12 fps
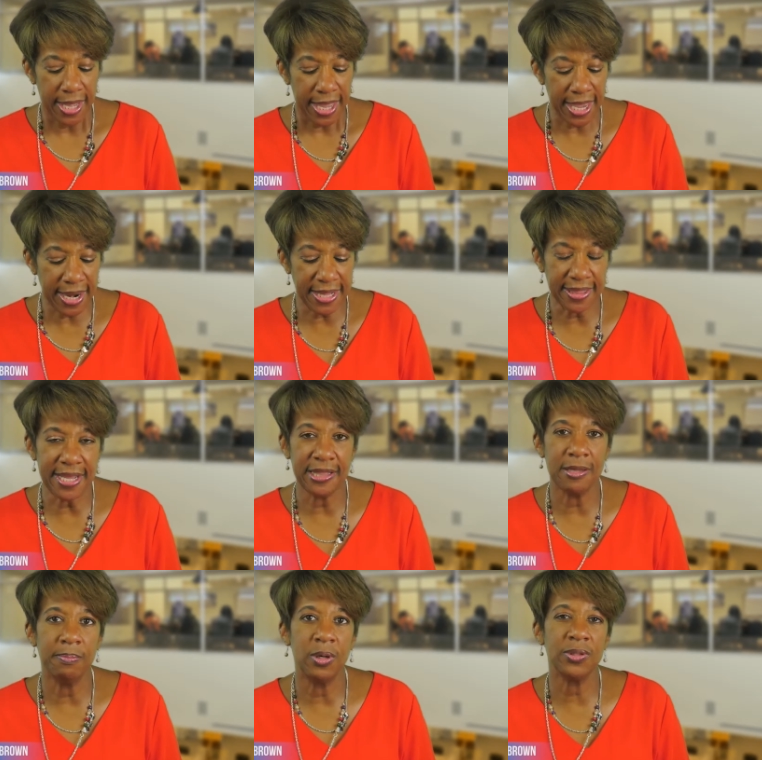And I think
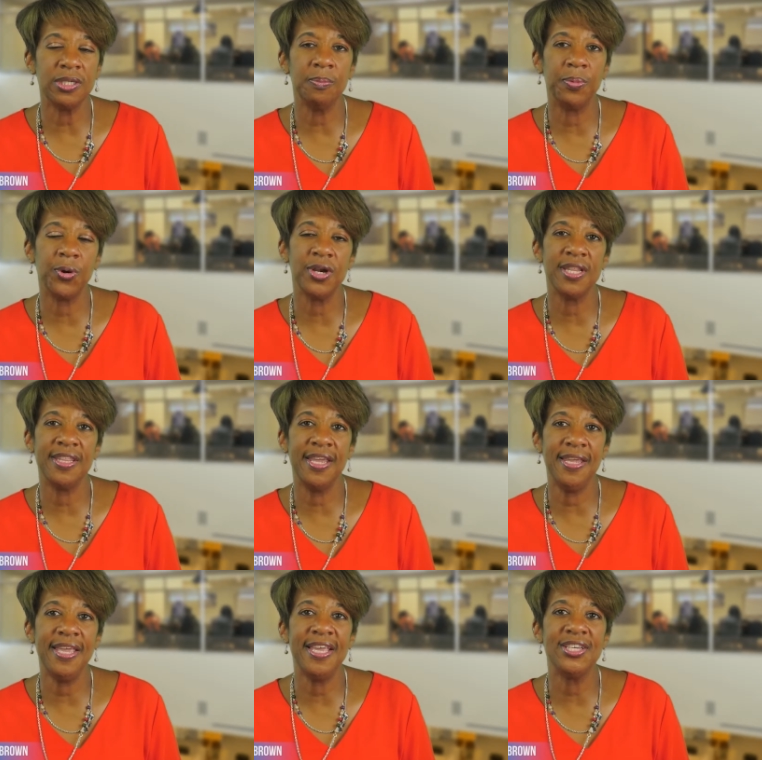the most important
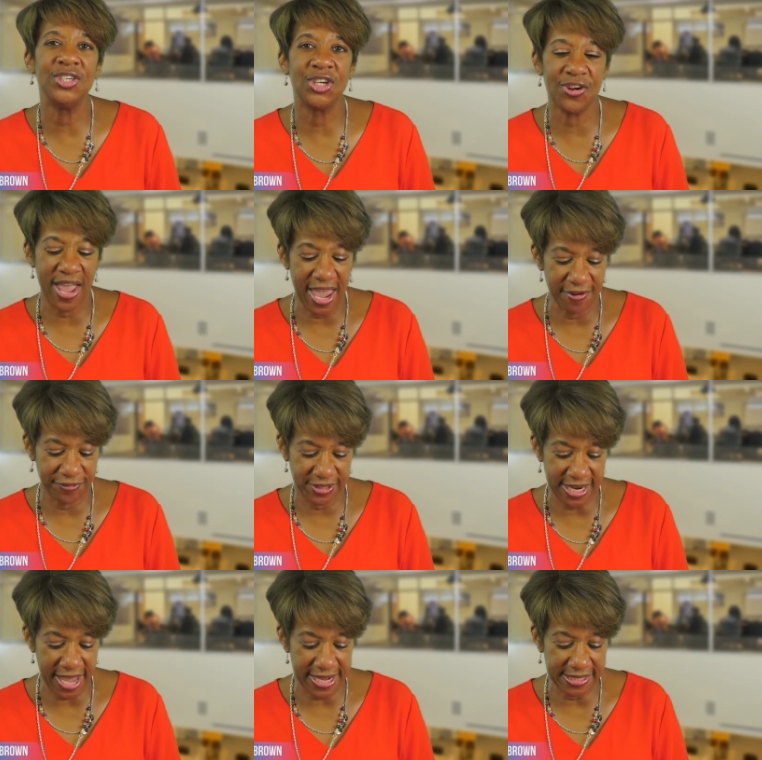thing is your
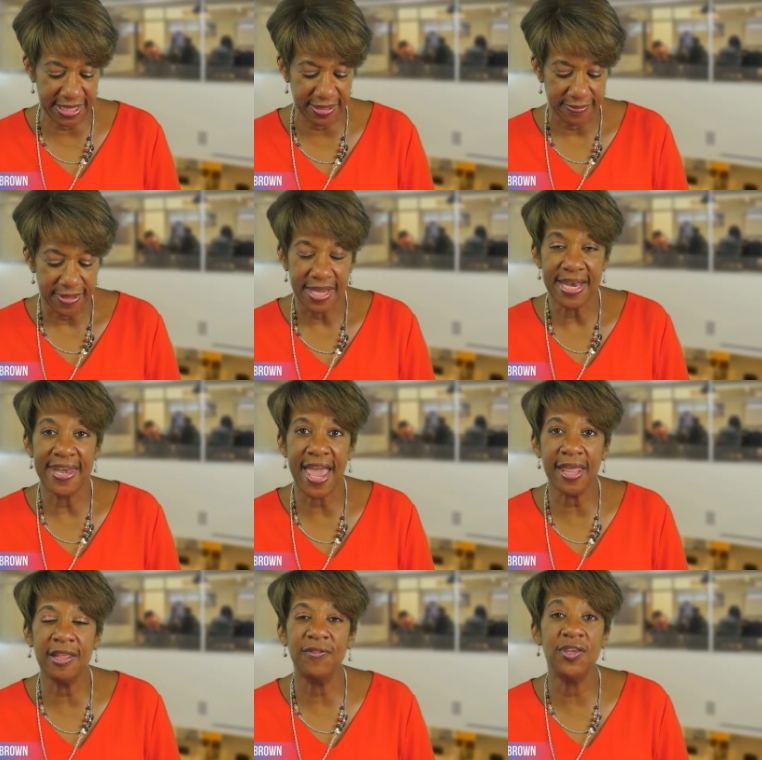advertising. Now
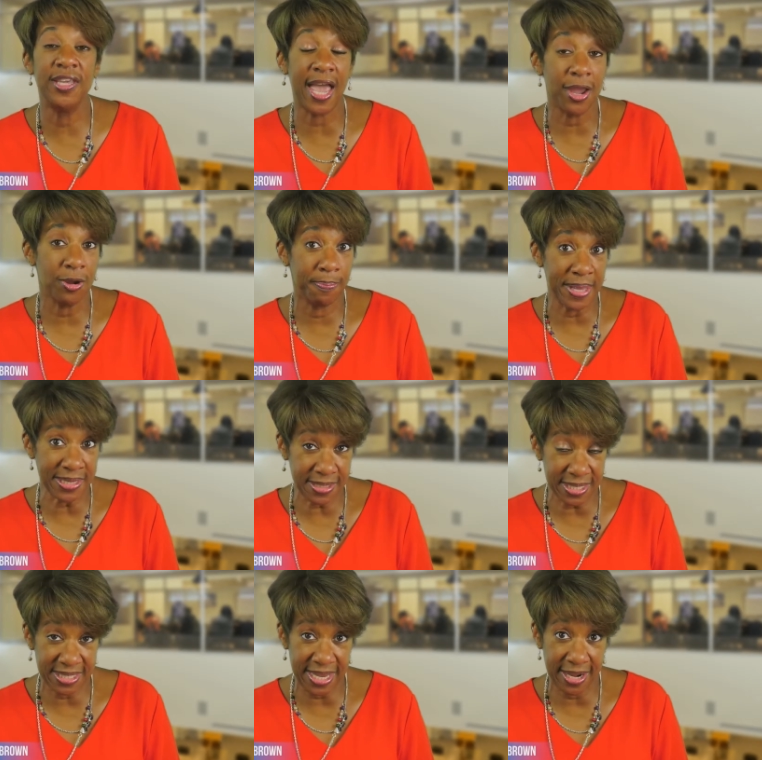that you got your
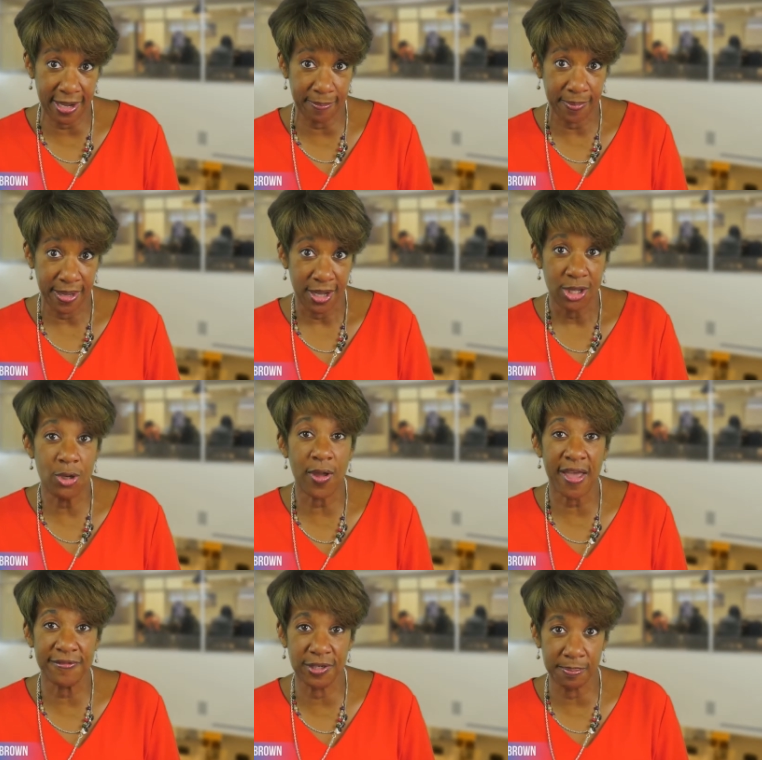business set up, you
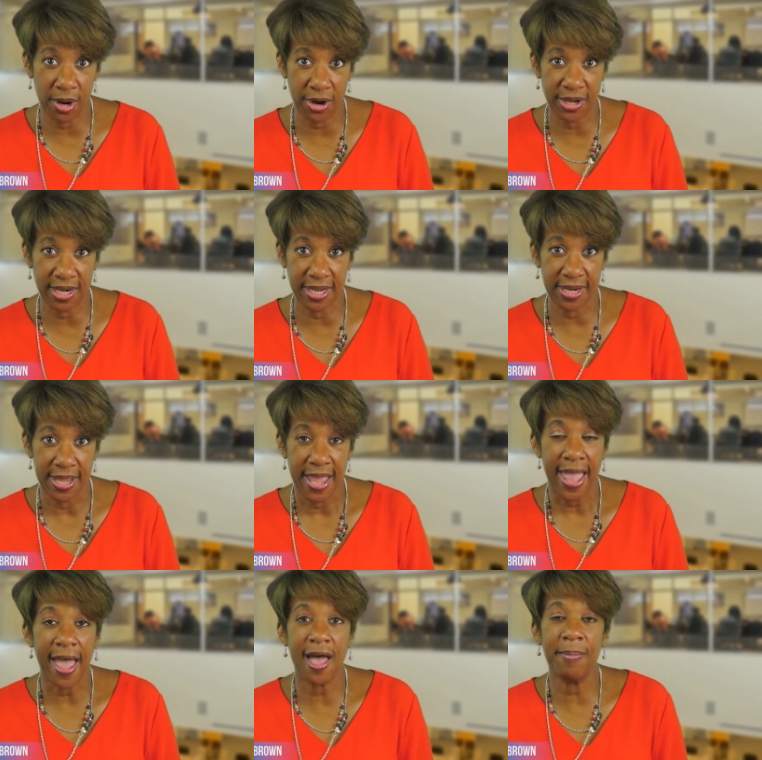have to market it.
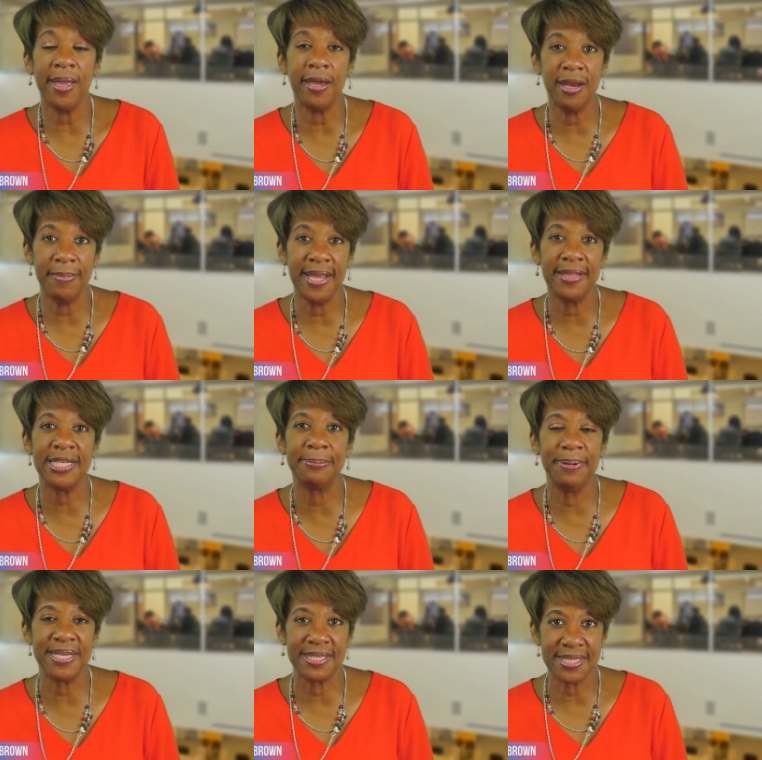How am I going to make this
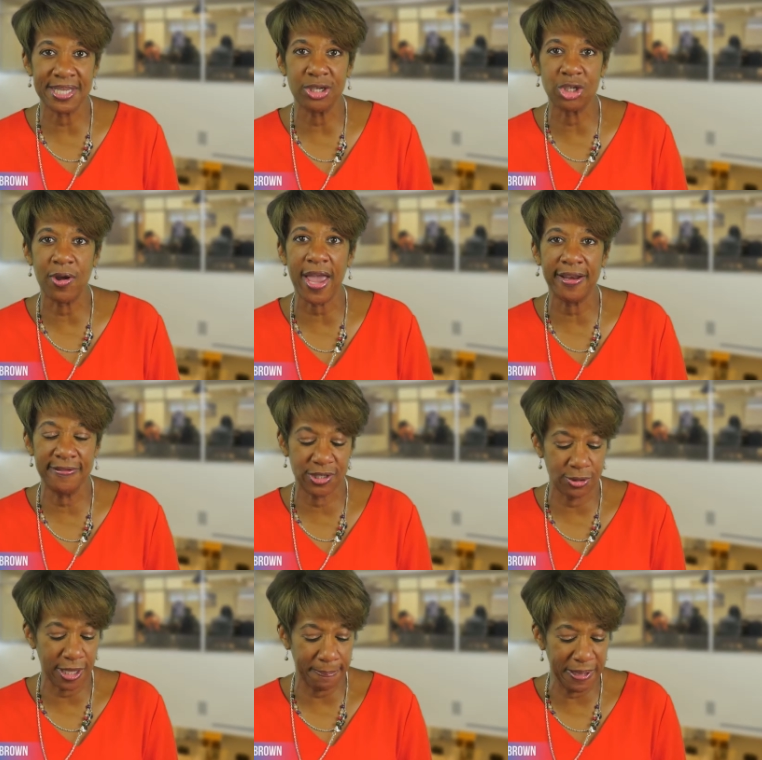business attractive so
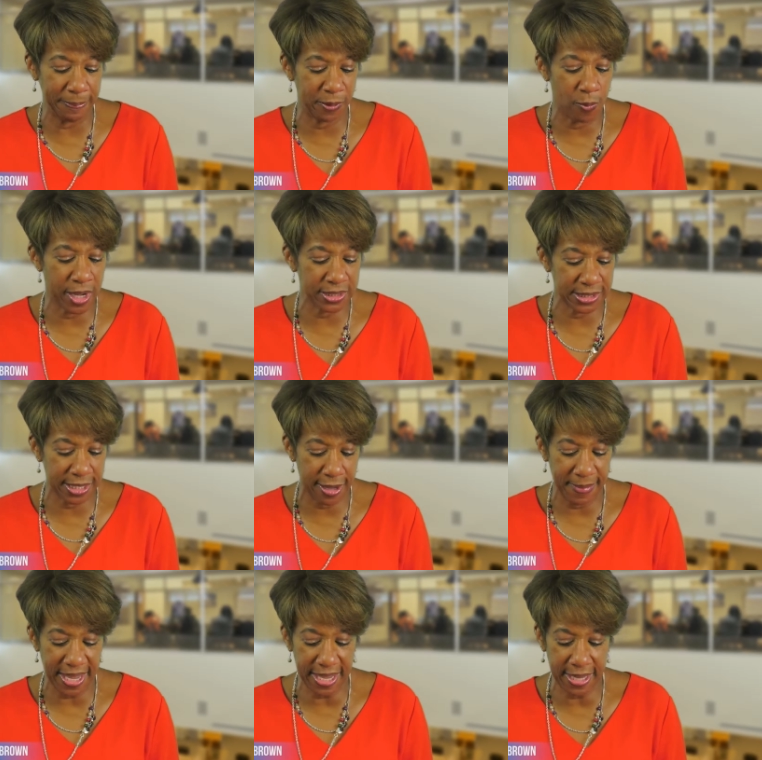that people want to
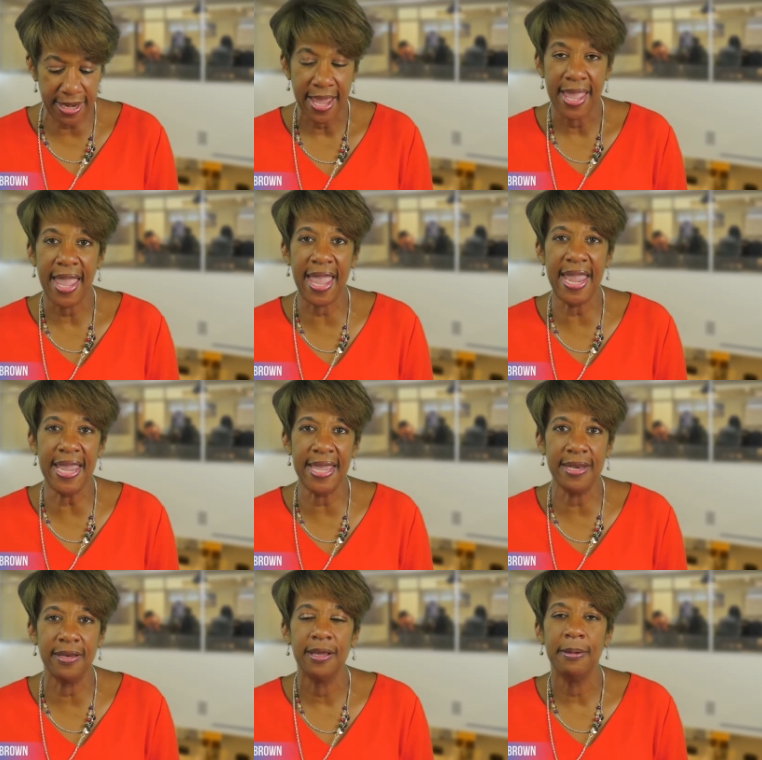come in
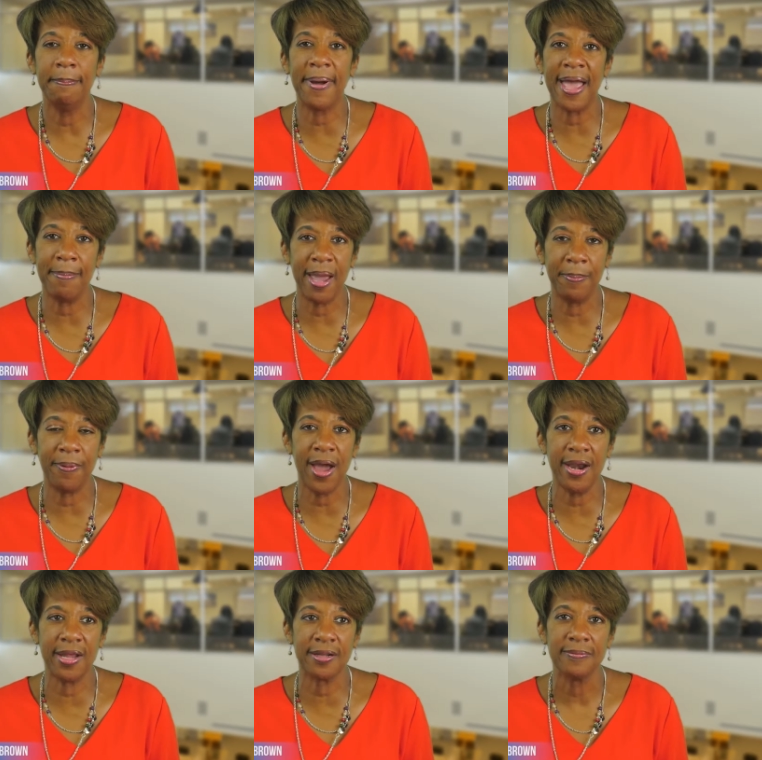and buy my
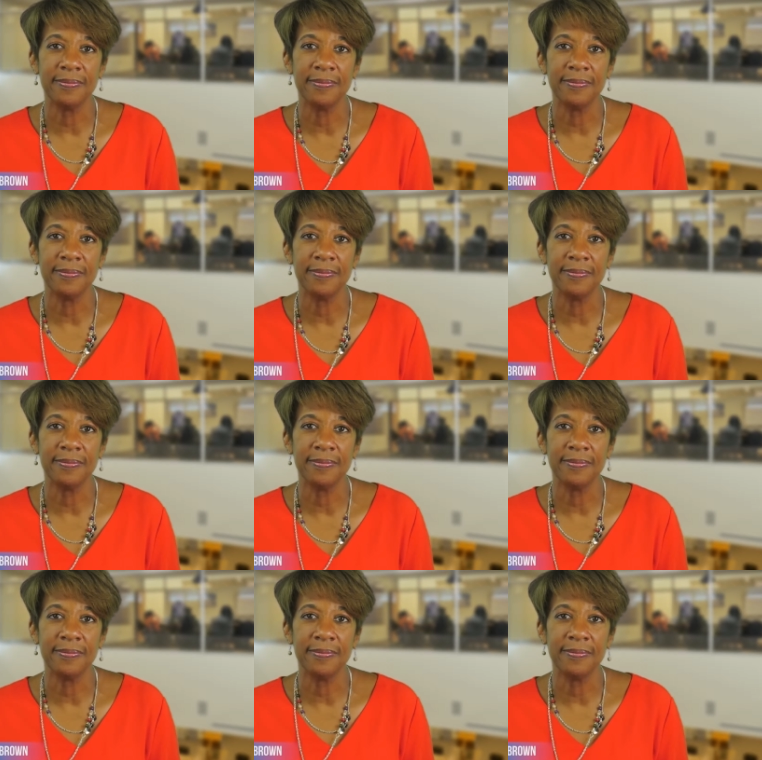product?